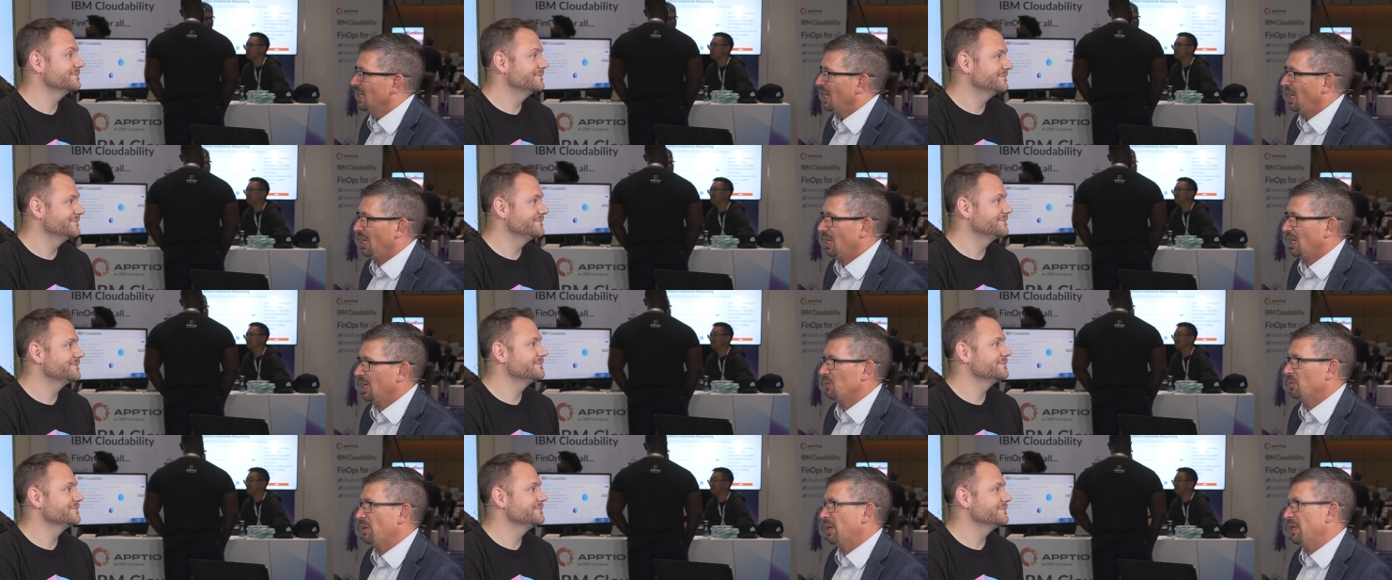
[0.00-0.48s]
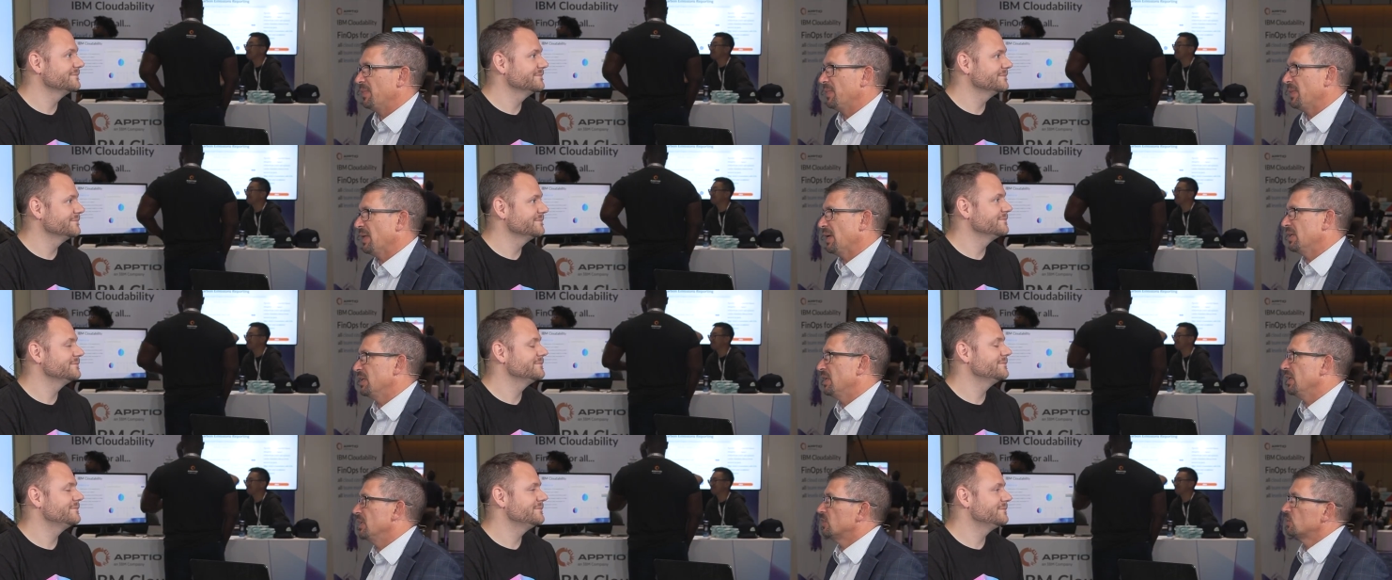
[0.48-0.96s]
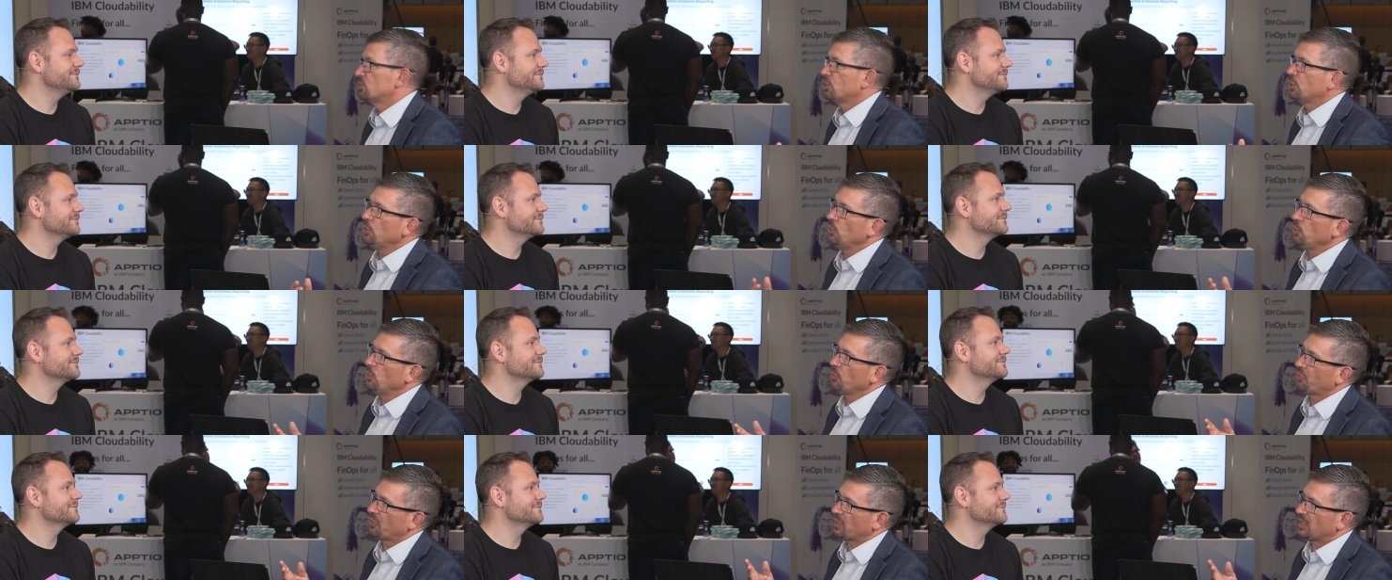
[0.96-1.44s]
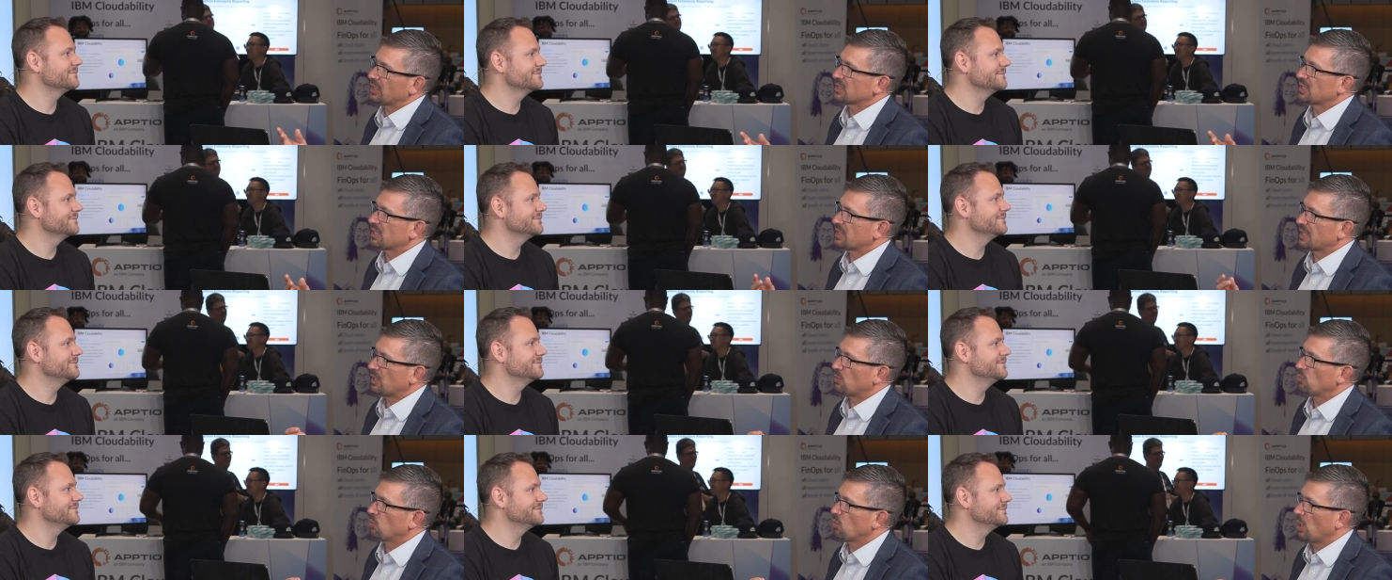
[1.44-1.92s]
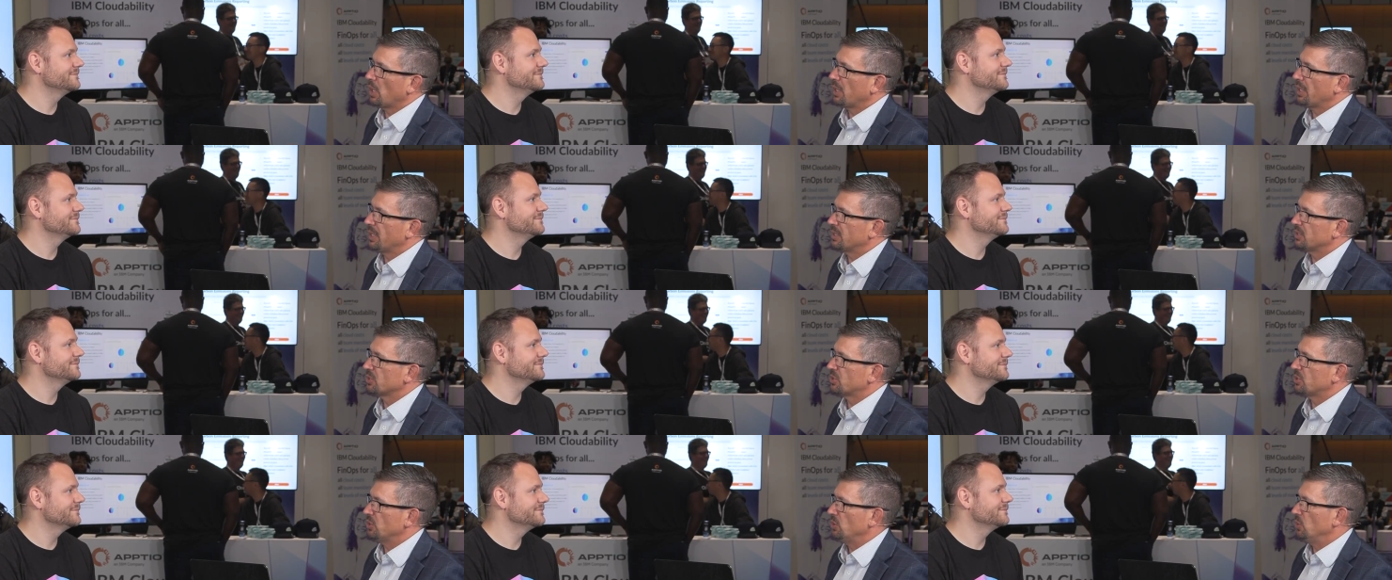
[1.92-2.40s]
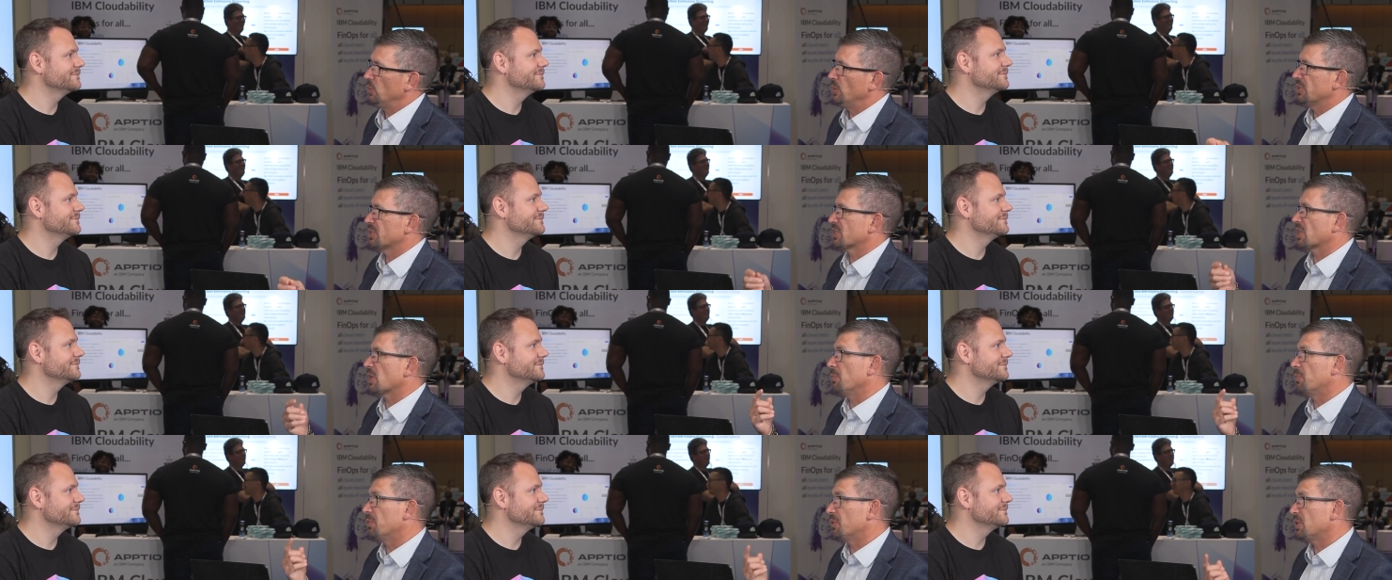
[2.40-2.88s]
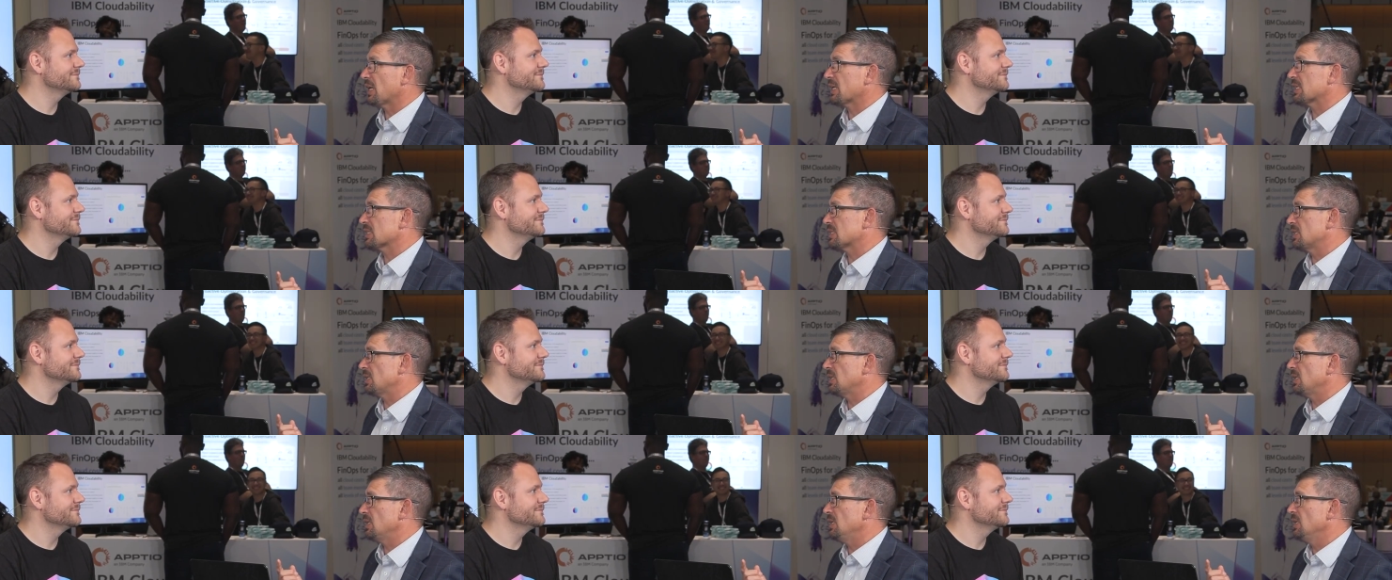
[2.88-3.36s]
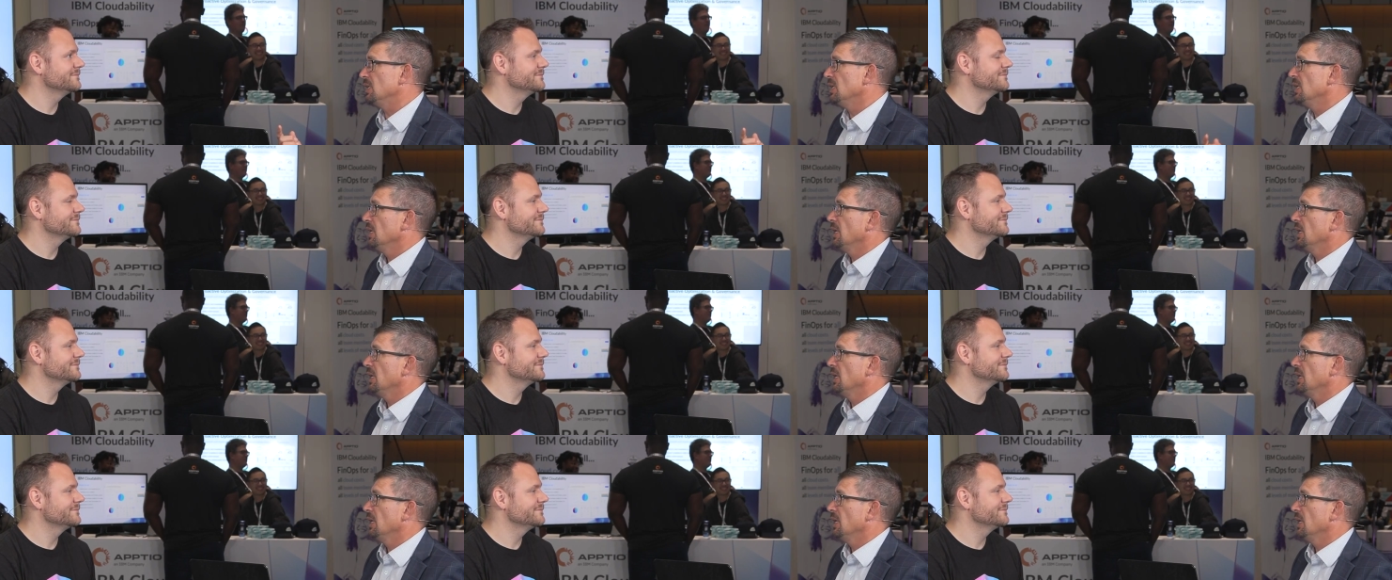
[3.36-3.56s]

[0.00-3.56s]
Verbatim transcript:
Speaker 1: Uh, and then the two things that they run into is complexity